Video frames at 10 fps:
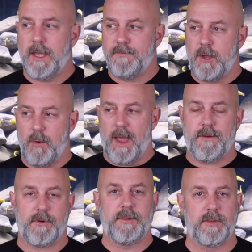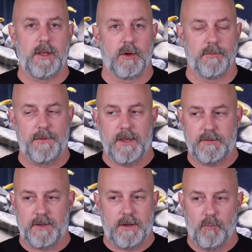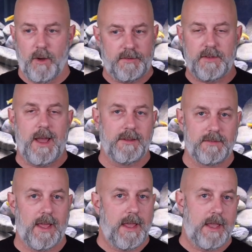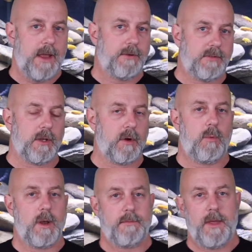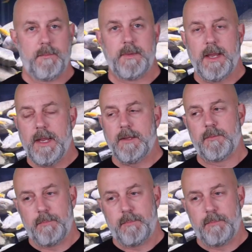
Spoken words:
give you every single fish and what size tank every single one of them needs,